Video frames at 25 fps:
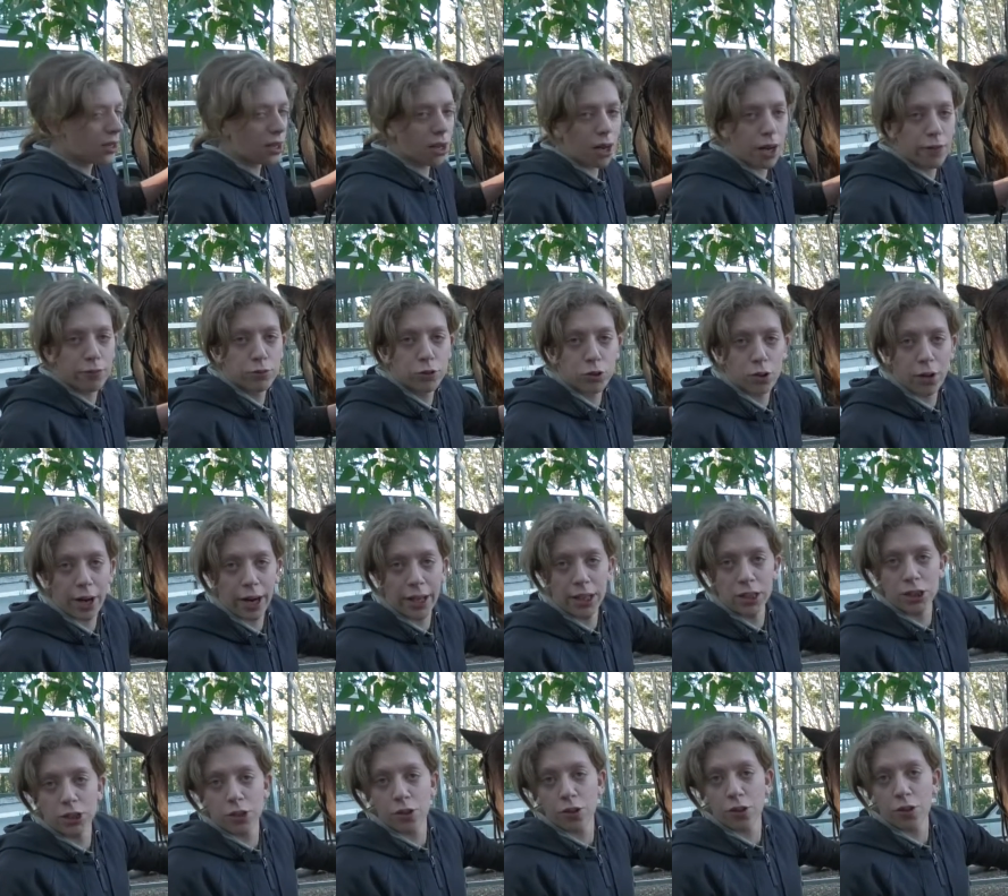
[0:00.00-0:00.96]
I've
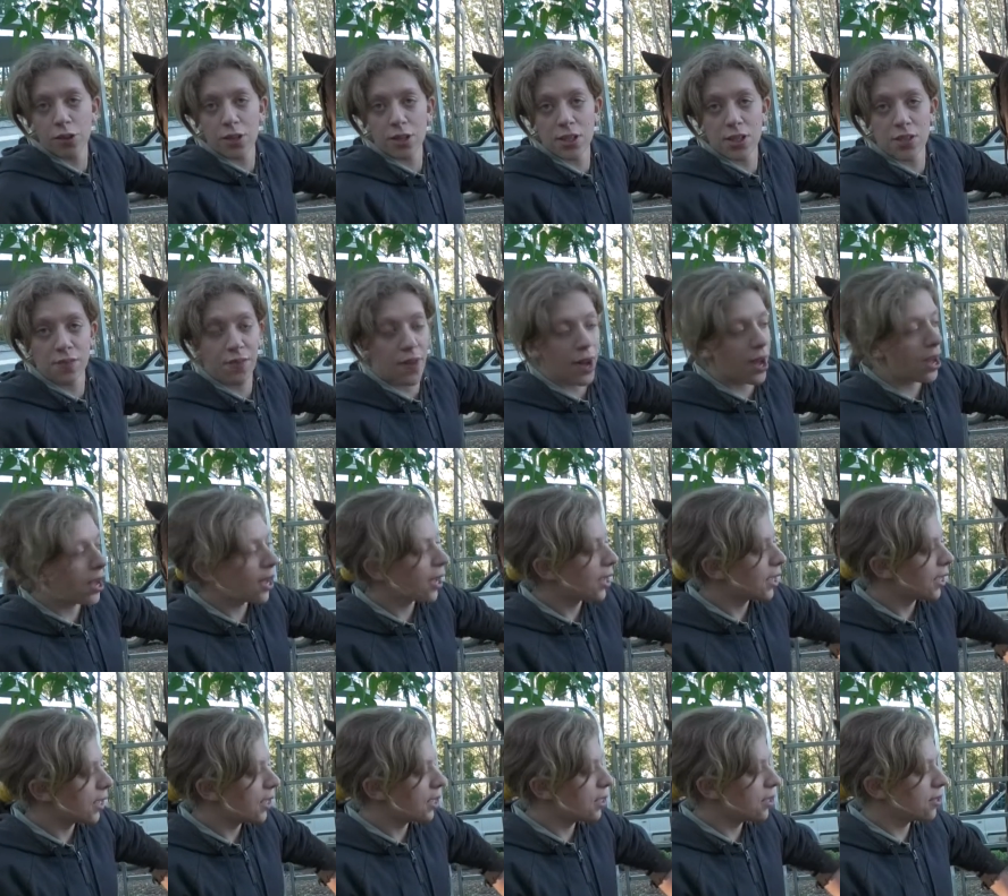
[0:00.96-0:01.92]
trained Jill thus
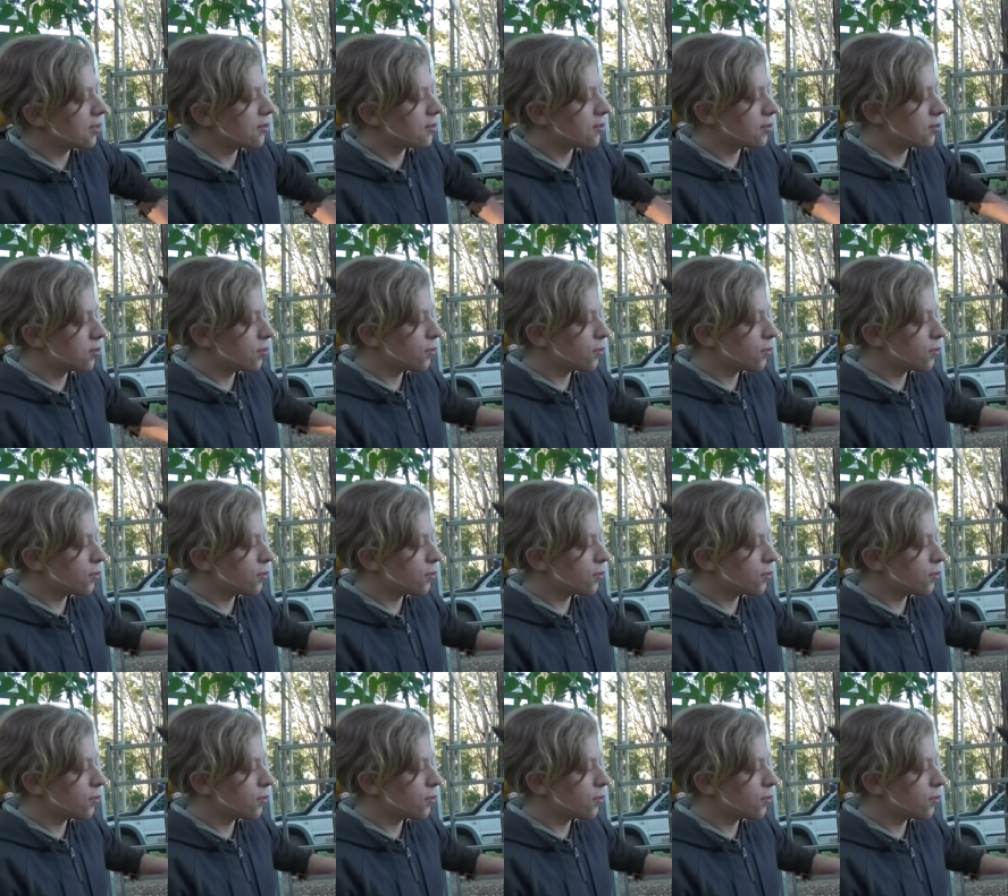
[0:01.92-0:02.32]
far is to